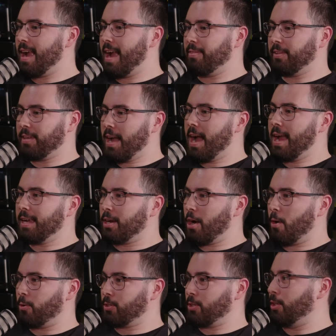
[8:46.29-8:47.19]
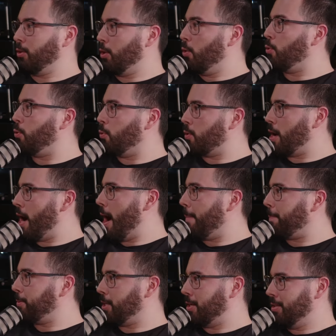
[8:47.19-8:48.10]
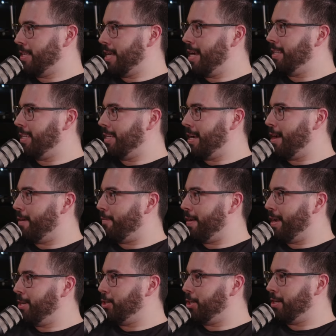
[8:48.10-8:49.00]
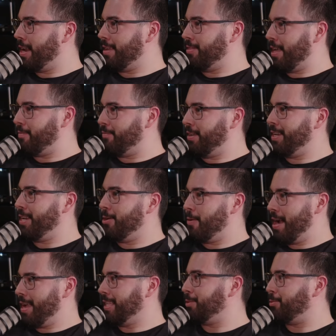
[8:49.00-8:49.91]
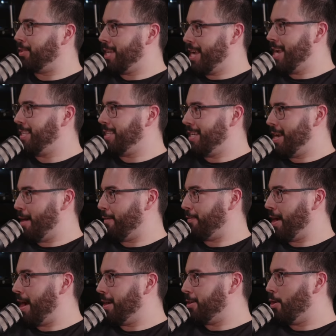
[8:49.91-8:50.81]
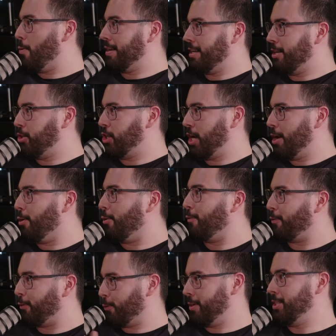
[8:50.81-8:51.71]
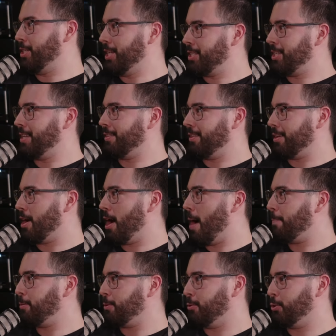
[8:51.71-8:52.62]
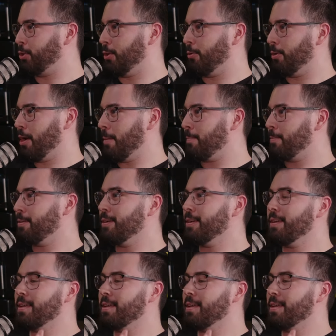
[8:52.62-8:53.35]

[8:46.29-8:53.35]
And the guy calls the local cops on the ATF agent, and that video ends with the ATF guy going to jail for resisting the cops who showed up.